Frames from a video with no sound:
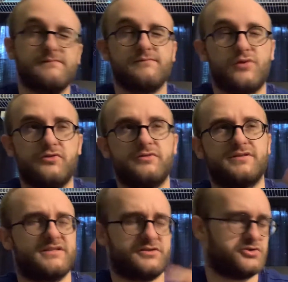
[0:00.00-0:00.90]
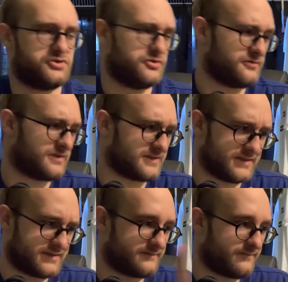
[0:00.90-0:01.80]
brother and sister shoes because
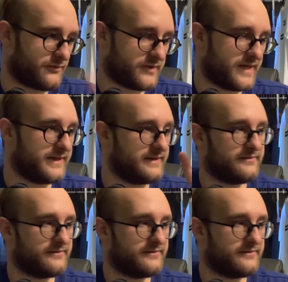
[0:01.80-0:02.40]
it's 380,